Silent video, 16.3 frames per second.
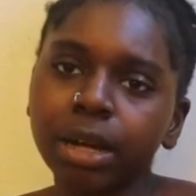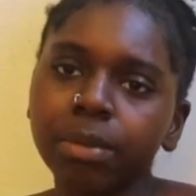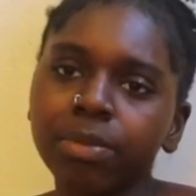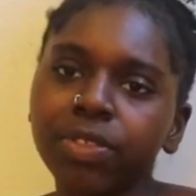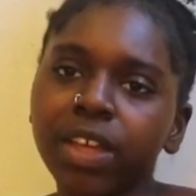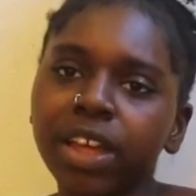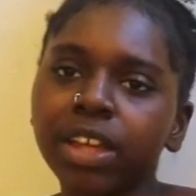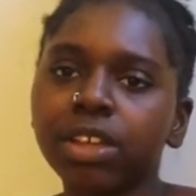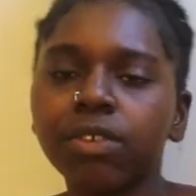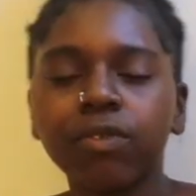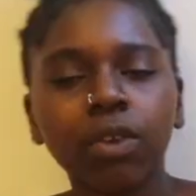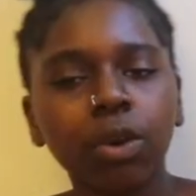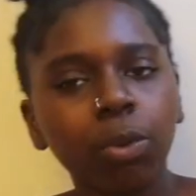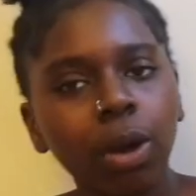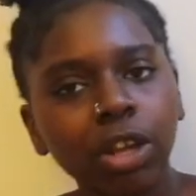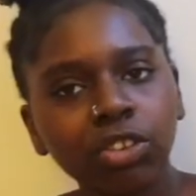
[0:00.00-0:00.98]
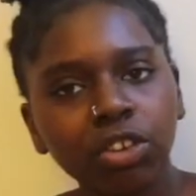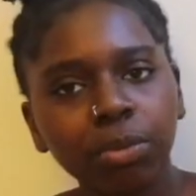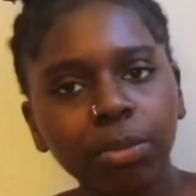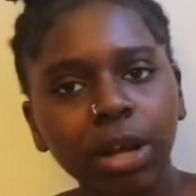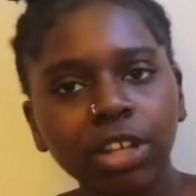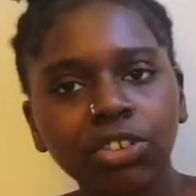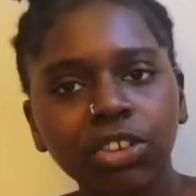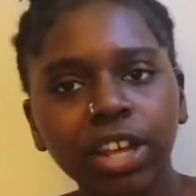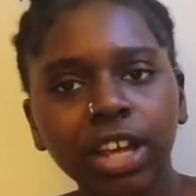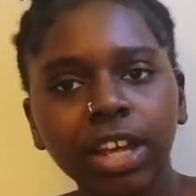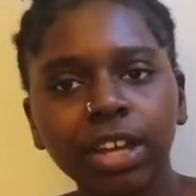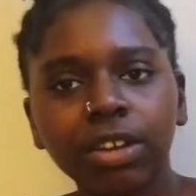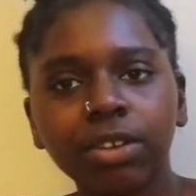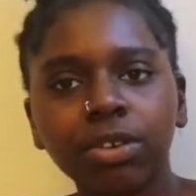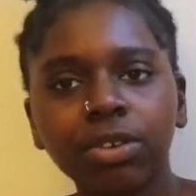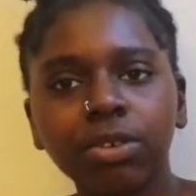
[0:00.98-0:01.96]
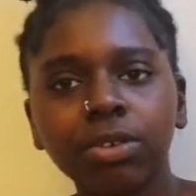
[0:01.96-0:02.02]
Thank you for watching my
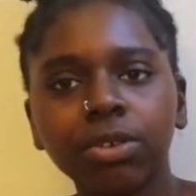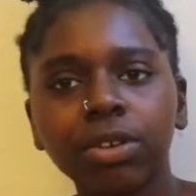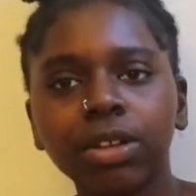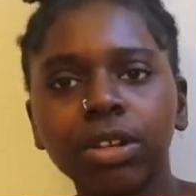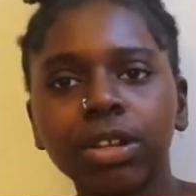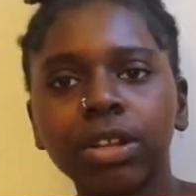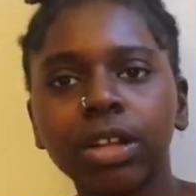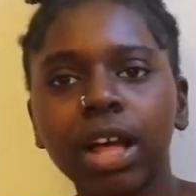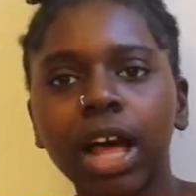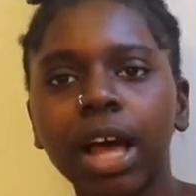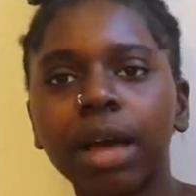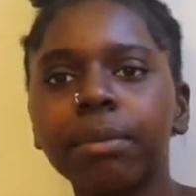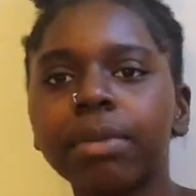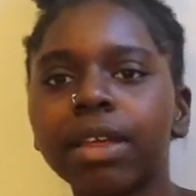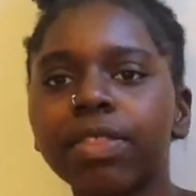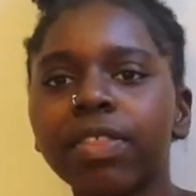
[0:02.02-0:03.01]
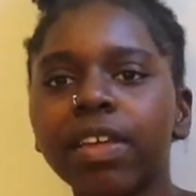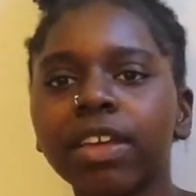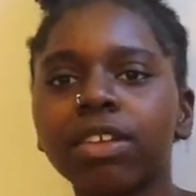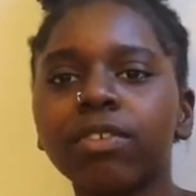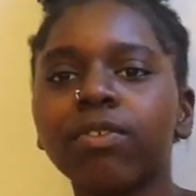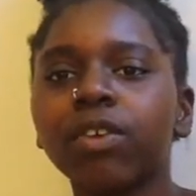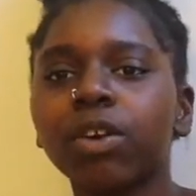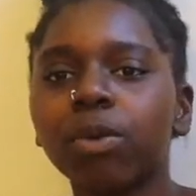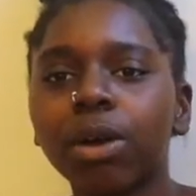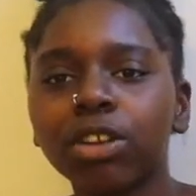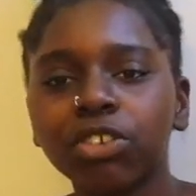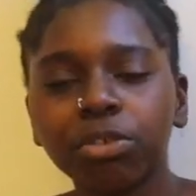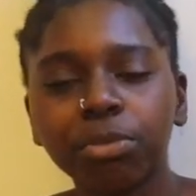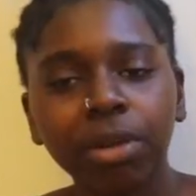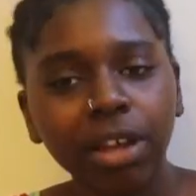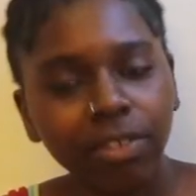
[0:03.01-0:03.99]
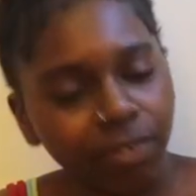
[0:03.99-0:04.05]
channel. Thank you for
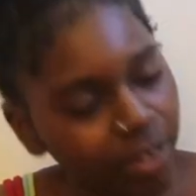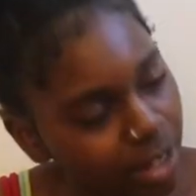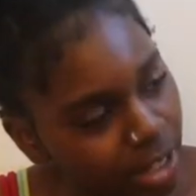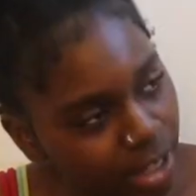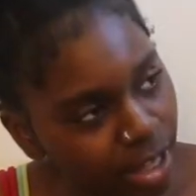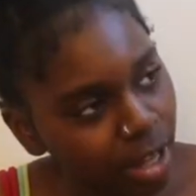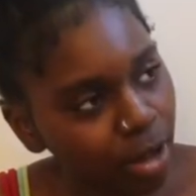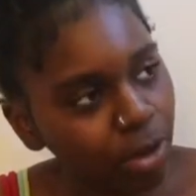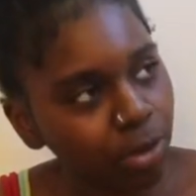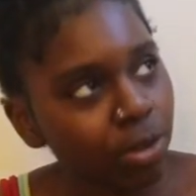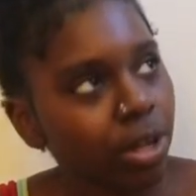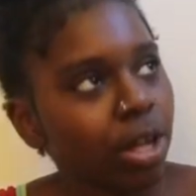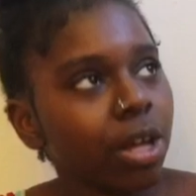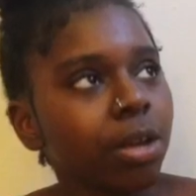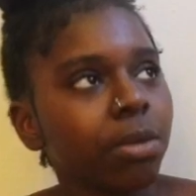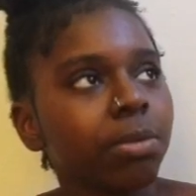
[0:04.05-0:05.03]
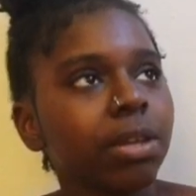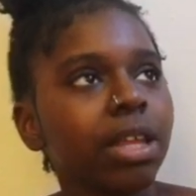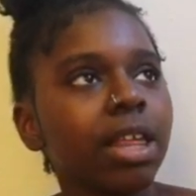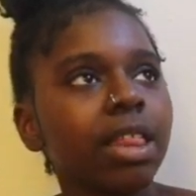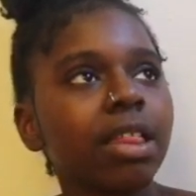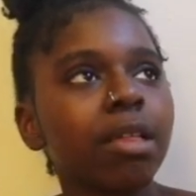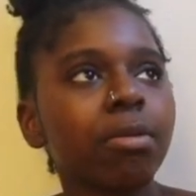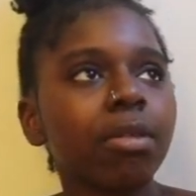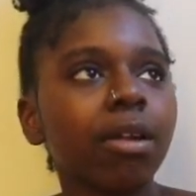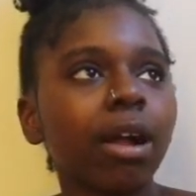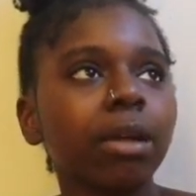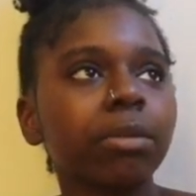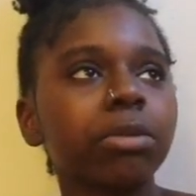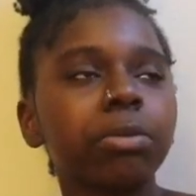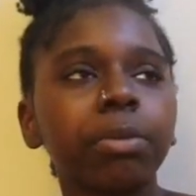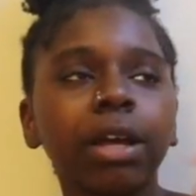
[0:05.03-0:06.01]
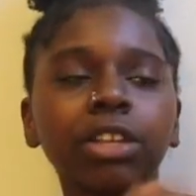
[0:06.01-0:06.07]
watching my video. Please
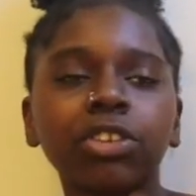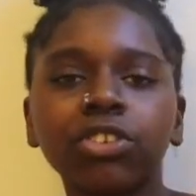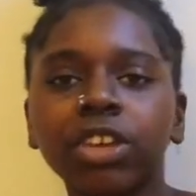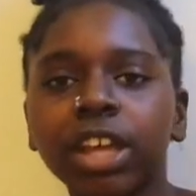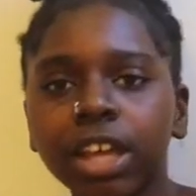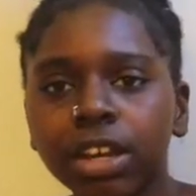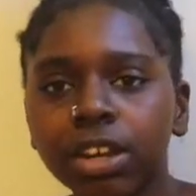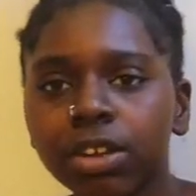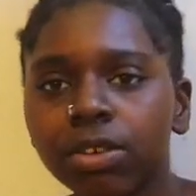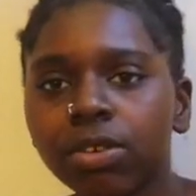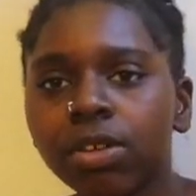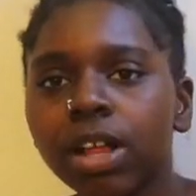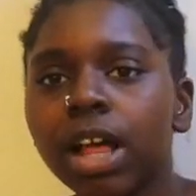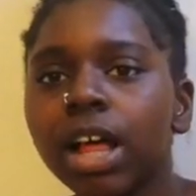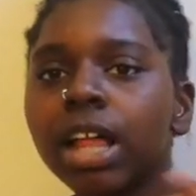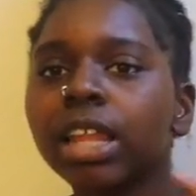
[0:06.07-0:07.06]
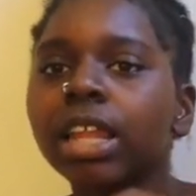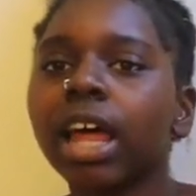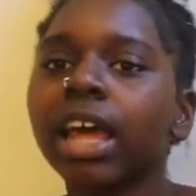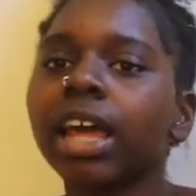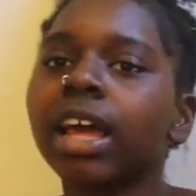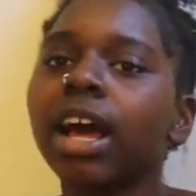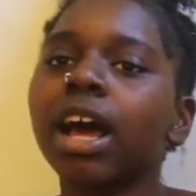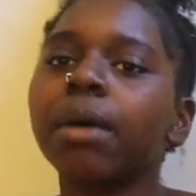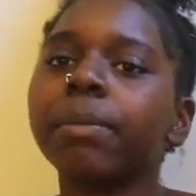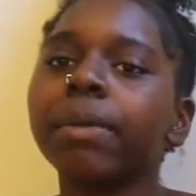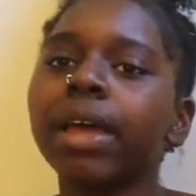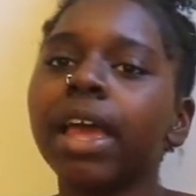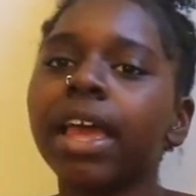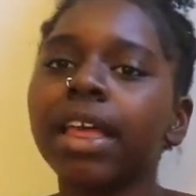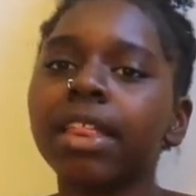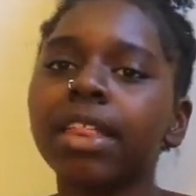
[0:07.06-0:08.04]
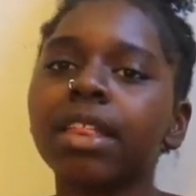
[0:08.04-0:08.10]
subscribe to my channel. Like, comment,
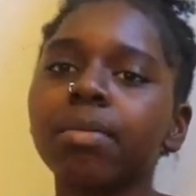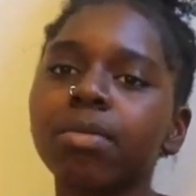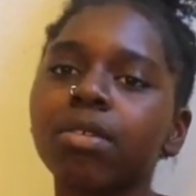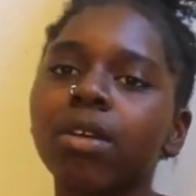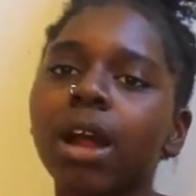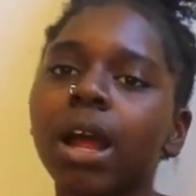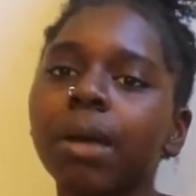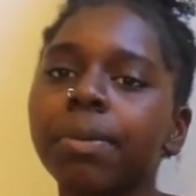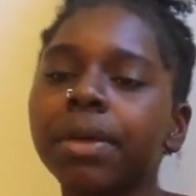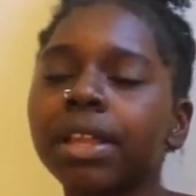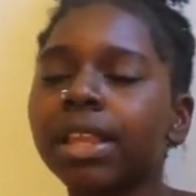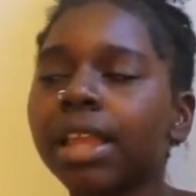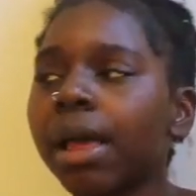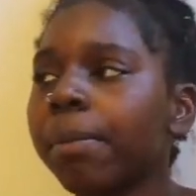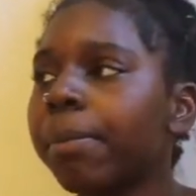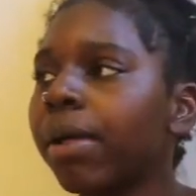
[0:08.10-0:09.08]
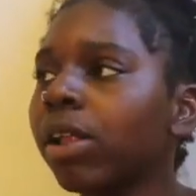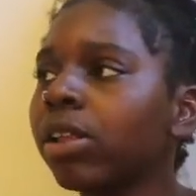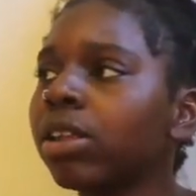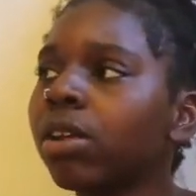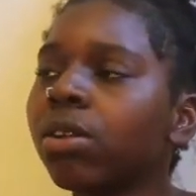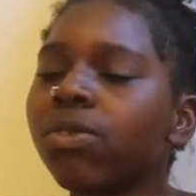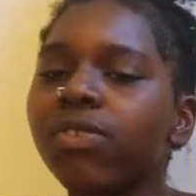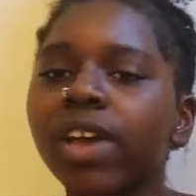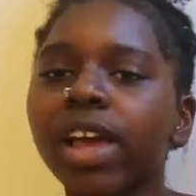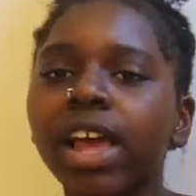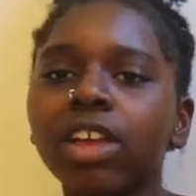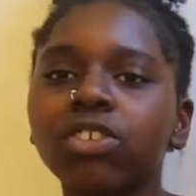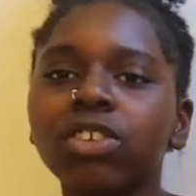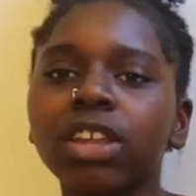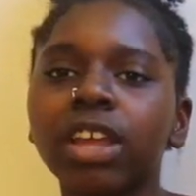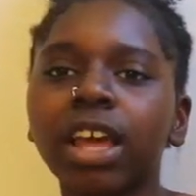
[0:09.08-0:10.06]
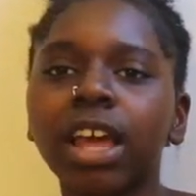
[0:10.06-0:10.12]
and subscribe. Hit that bell
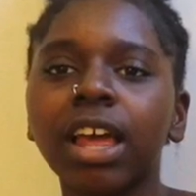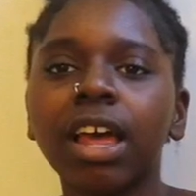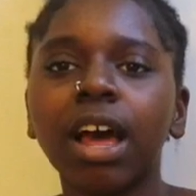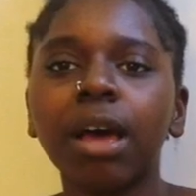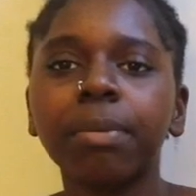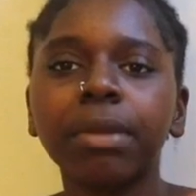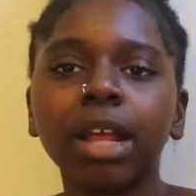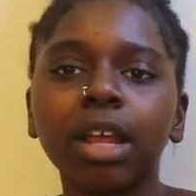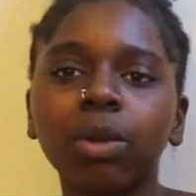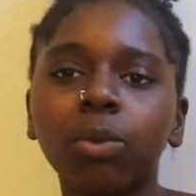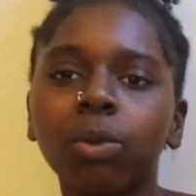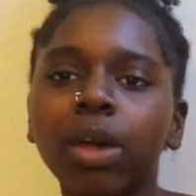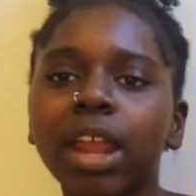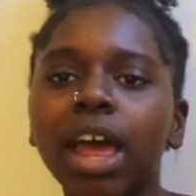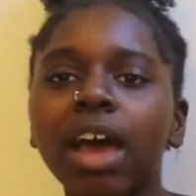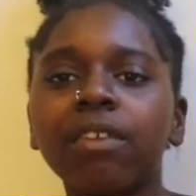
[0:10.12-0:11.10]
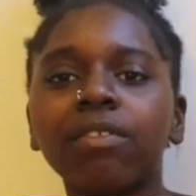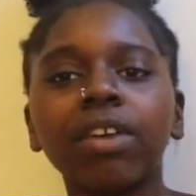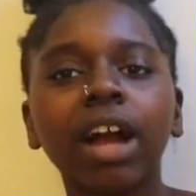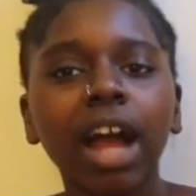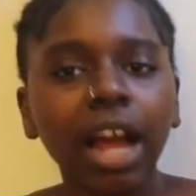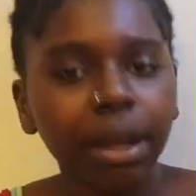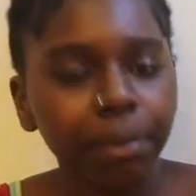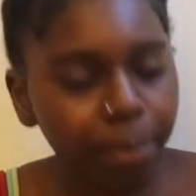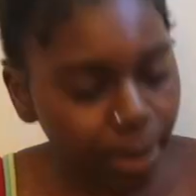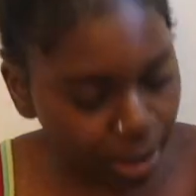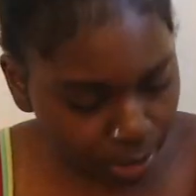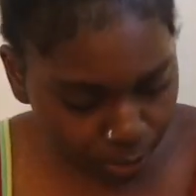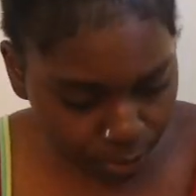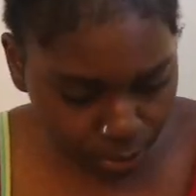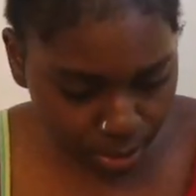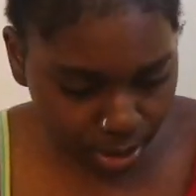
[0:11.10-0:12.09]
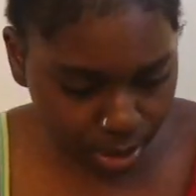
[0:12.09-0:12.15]
notification to get updated whenever I
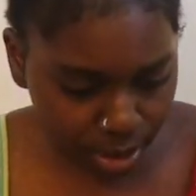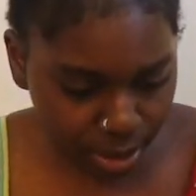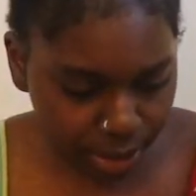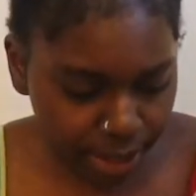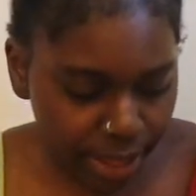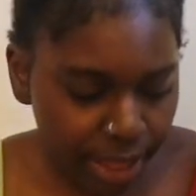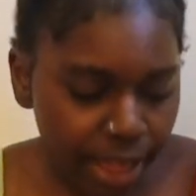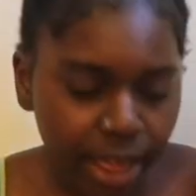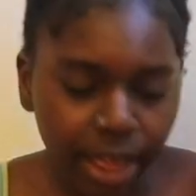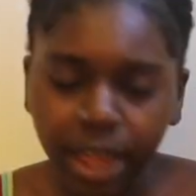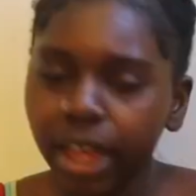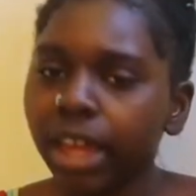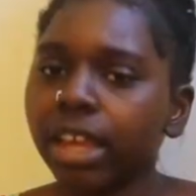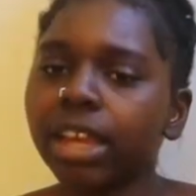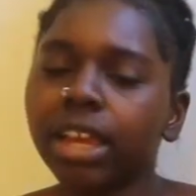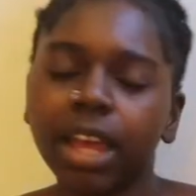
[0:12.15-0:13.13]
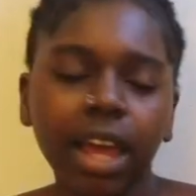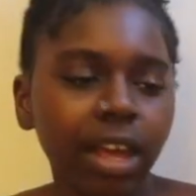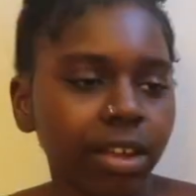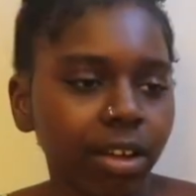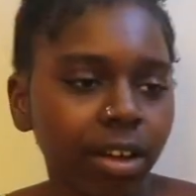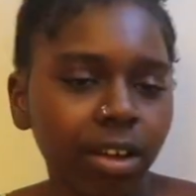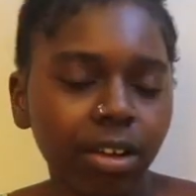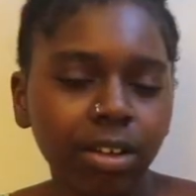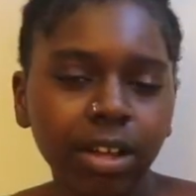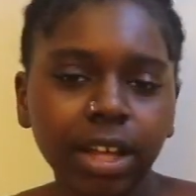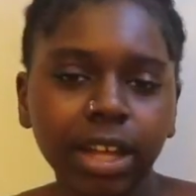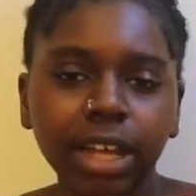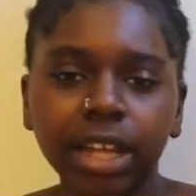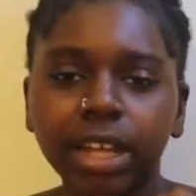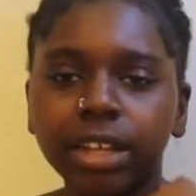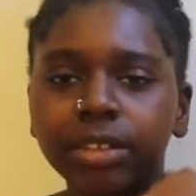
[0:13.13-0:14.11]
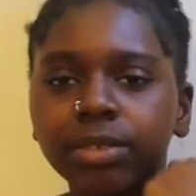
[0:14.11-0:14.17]
post. And yeah, y'all.
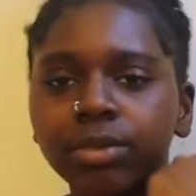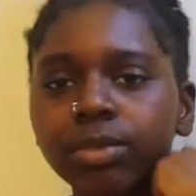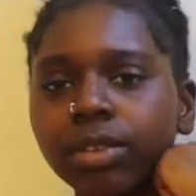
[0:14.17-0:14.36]
And